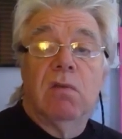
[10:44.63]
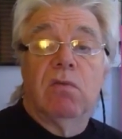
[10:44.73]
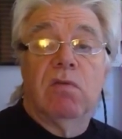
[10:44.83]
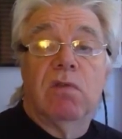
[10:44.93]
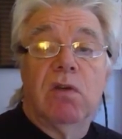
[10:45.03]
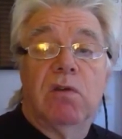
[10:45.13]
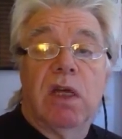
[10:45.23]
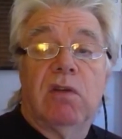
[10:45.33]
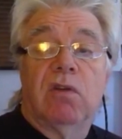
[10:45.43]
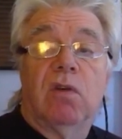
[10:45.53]
"We've no
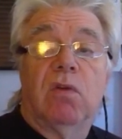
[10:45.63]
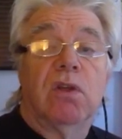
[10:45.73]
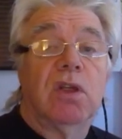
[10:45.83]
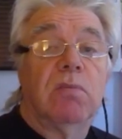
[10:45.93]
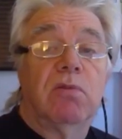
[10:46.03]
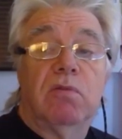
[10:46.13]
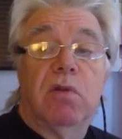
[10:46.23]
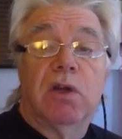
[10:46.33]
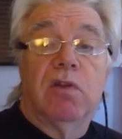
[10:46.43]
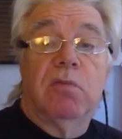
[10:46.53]
data on the number of
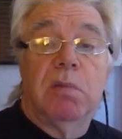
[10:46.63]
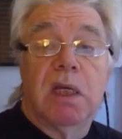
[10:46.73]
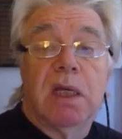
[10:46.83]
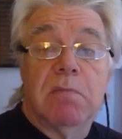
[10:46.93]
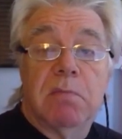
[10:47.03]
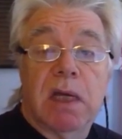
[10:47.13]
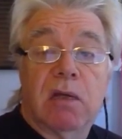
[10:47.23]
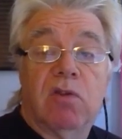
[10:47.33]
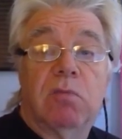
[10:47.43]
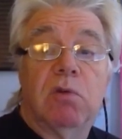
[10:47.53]
riders being
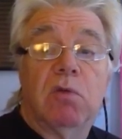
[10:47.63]
impacted,